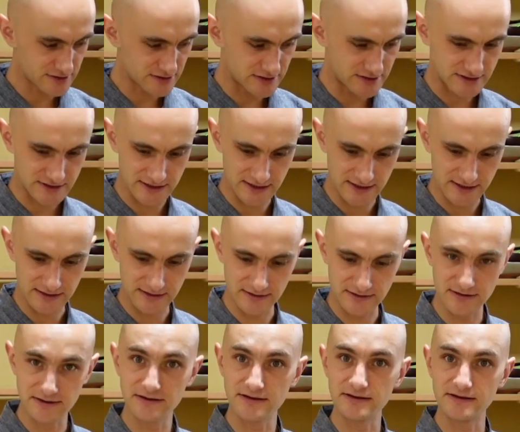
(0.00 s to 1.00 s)
There's
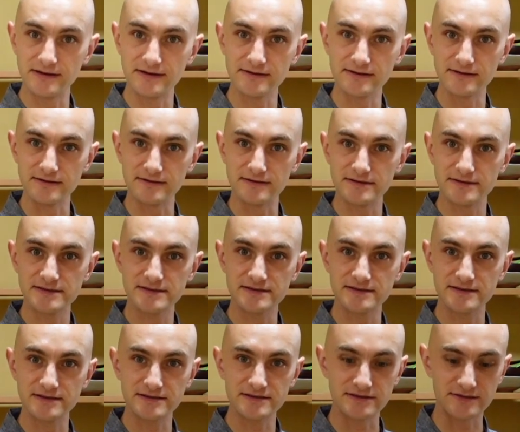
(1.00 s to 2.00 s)
a little
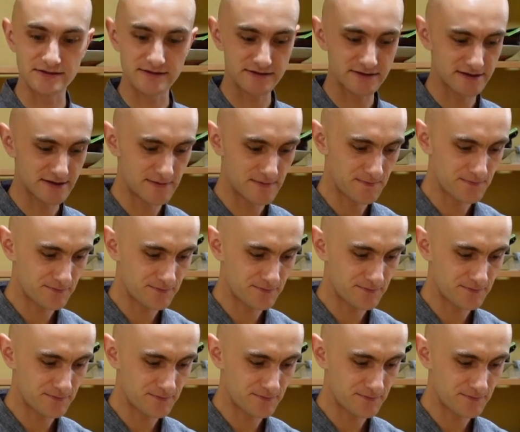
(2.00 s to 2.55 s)
scissors